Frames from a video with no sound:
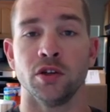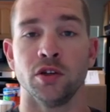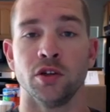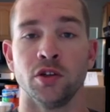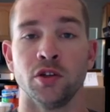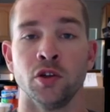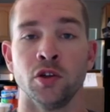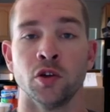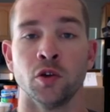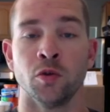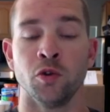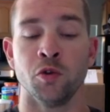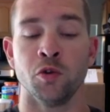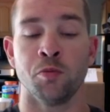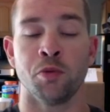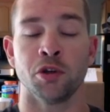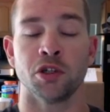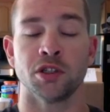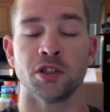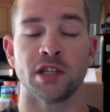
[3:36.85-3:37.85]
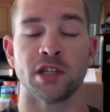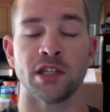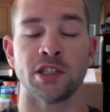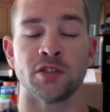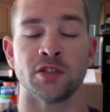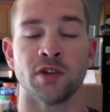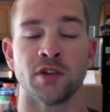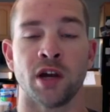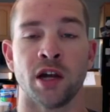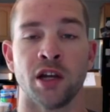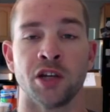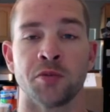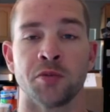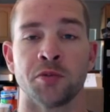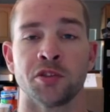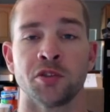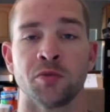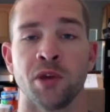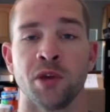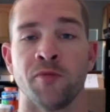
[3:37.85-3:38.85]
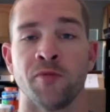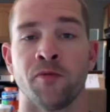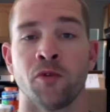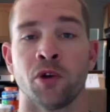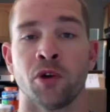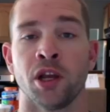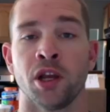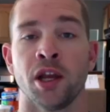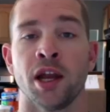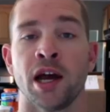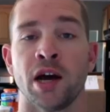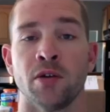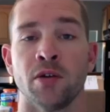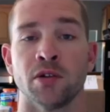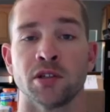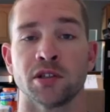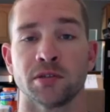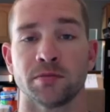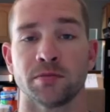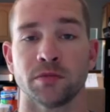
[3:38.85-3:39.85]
you put your sensor on, you're supposed to wait 48 hours,